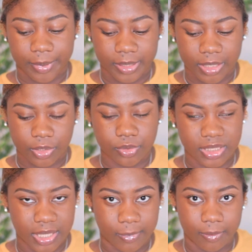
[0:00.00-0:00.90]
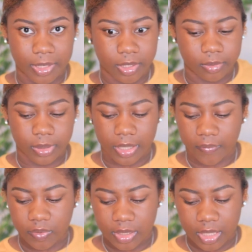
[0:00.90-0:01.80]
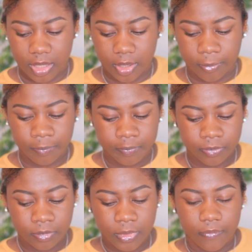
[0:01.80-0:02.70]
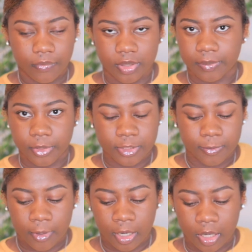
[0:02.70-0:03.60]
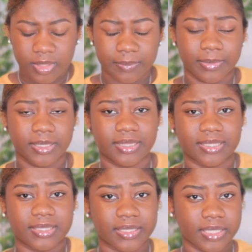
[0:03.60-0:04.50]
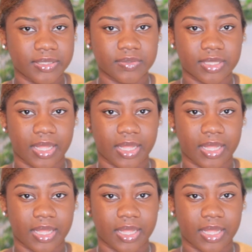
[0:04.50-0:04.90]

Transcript: but usually I'm a medium in everything for the most part but the sleeves